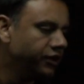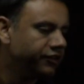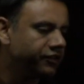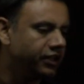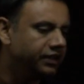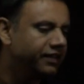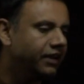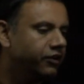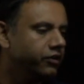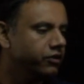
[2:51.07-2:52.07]
So that's
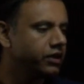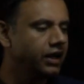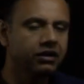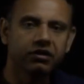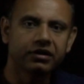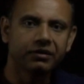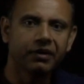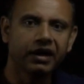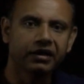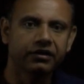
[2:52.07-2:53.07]
how you calculate the
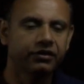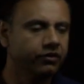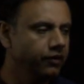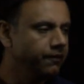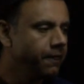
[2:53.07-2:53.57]
magnitude.